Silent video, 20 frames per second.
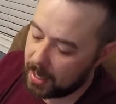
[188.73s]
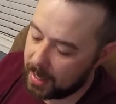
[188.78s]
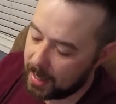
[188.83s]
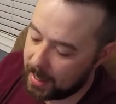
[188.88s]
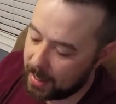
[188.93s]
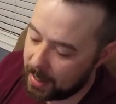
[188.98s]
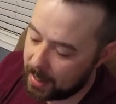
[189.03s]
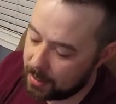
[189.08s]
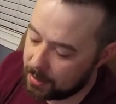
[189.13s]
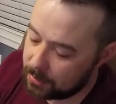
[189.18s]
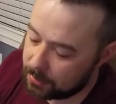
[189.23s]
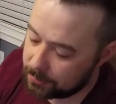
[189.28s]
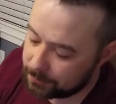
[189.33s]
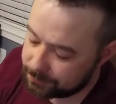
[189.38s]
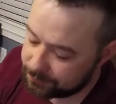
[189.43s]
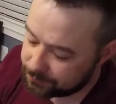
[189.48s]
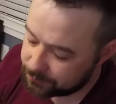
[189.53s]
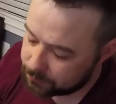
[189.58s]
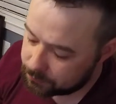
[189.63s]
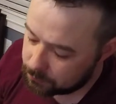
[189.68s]
and
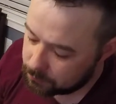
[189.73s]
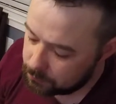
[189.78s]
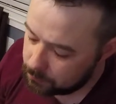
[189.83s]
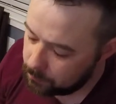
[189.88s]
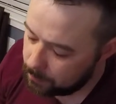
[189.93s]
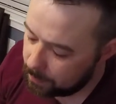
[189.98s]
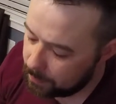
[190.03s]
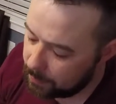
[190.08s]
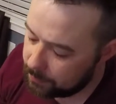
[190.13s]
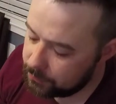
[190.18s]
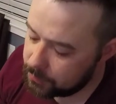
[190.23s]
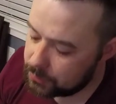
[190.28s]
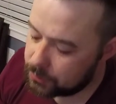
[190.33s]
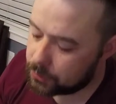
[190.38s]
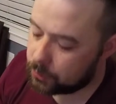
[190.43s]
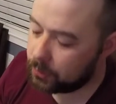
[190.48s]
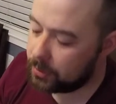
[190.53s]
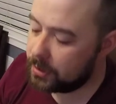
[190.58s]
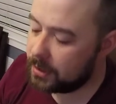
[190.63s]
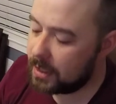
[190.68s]
the
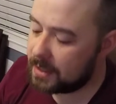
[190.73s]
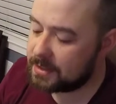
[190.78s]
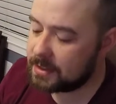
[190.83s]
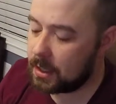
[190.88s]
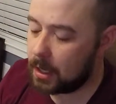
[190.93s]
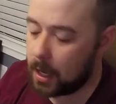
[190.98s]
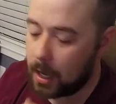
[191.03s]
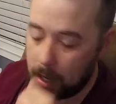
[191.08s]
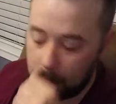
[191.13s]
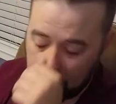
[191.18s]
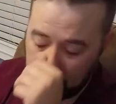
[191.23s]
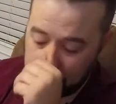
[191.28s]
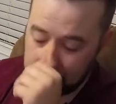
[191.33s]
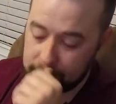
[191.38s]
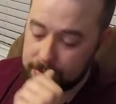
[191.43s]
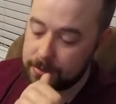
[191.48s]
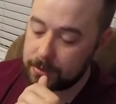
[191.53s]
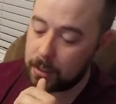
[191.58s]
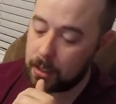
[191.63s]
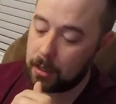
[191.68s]
screen has
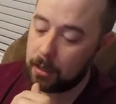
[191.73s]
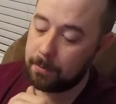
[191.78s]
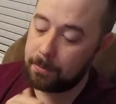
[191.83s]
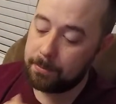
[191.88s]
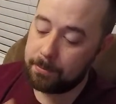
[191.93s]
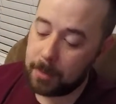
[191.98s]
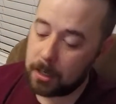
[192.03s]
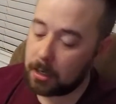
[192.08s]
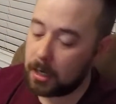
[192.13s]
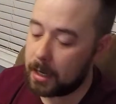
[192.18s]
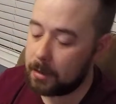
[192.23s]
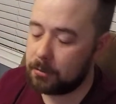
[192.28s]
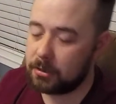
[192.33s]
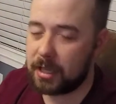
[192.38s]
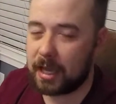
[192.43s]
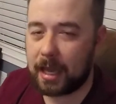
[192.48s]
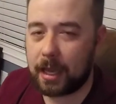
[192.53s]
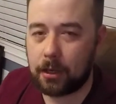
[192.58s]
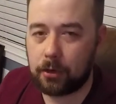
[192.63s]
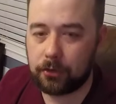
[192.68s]
it's better able
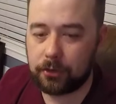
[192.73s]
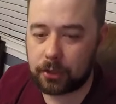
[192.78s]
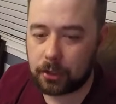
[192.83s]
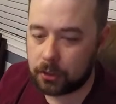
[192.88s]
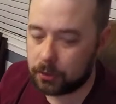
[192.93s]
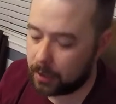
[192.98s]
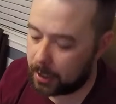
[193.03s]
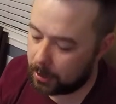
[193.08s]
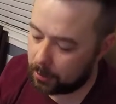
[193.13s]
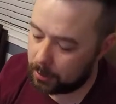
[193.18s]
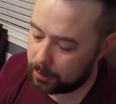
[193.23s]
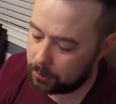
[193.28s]
to handle the glare.